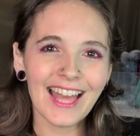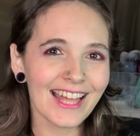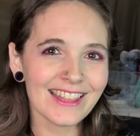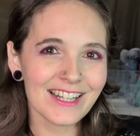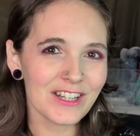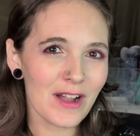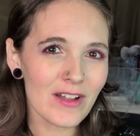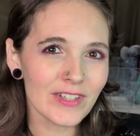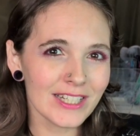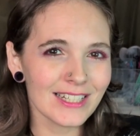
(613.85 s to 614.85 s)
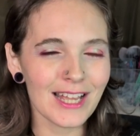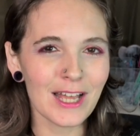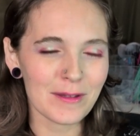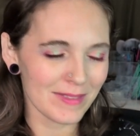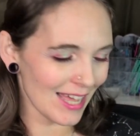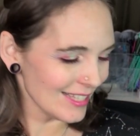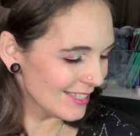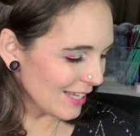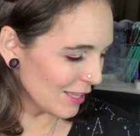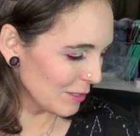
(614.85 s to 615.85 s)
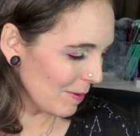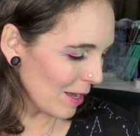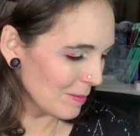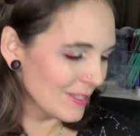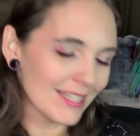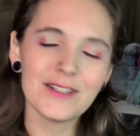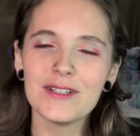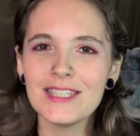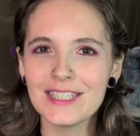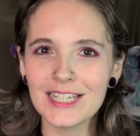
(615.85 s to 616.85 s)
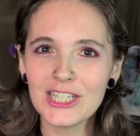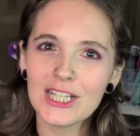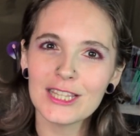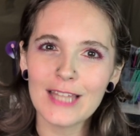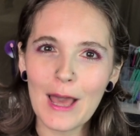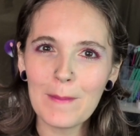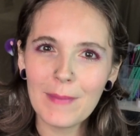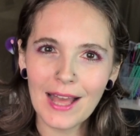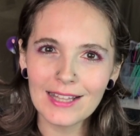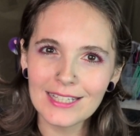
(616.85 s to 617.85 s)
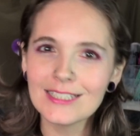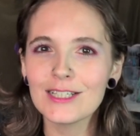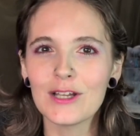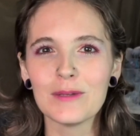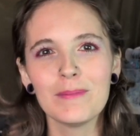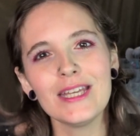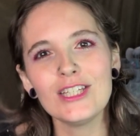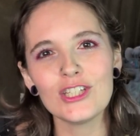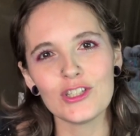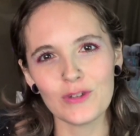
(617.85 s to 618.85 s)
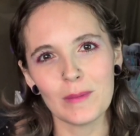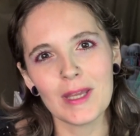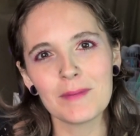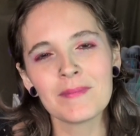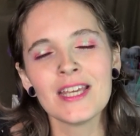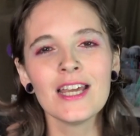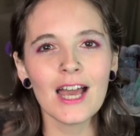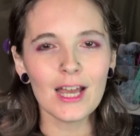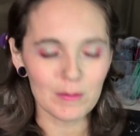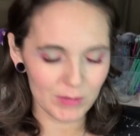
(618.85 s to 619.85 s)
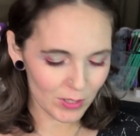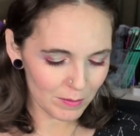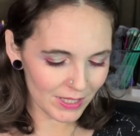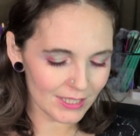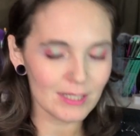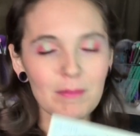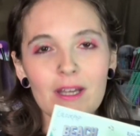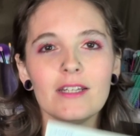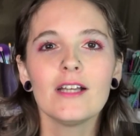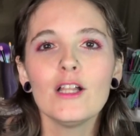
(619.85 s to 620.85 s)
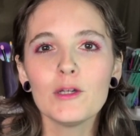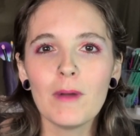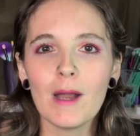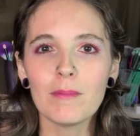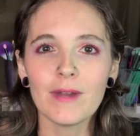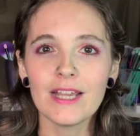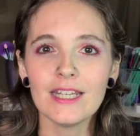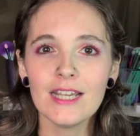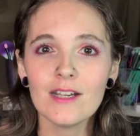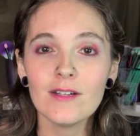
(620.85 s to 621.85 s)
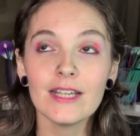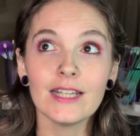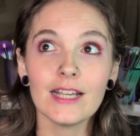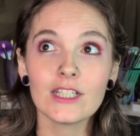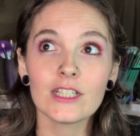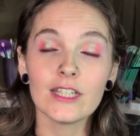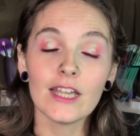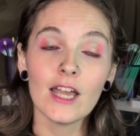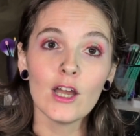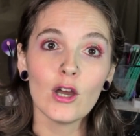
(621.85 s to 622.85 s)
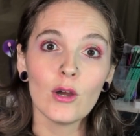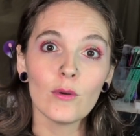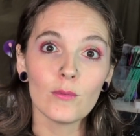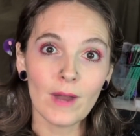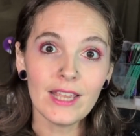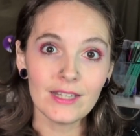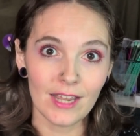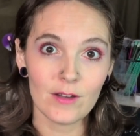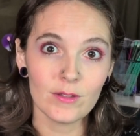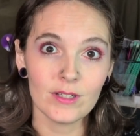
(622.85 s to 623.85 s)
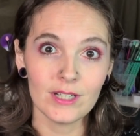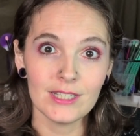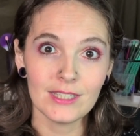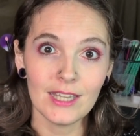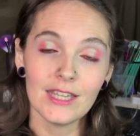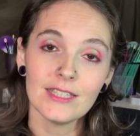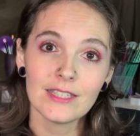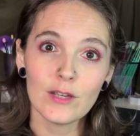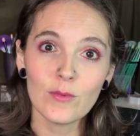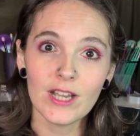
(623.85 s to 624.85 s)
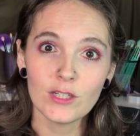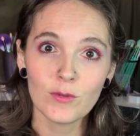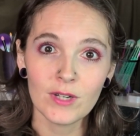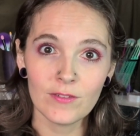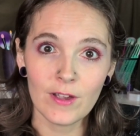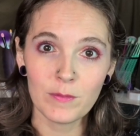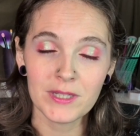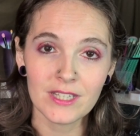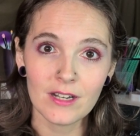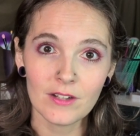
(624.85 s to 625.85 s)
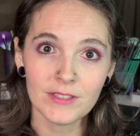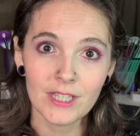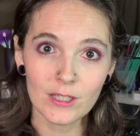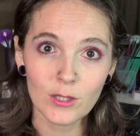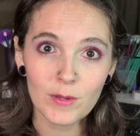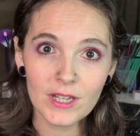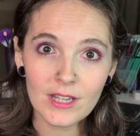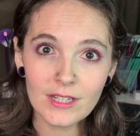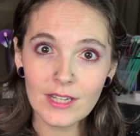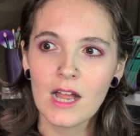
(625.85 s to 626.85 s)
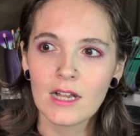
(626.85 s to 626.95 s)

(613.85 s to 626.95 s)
And there you have it. That's Colourpop's Lilo and Stitch collab palette called Beach Dreamin'. You can pick this up on Colourpop right now, and actually right now there is a site-wide 25% off sale going on.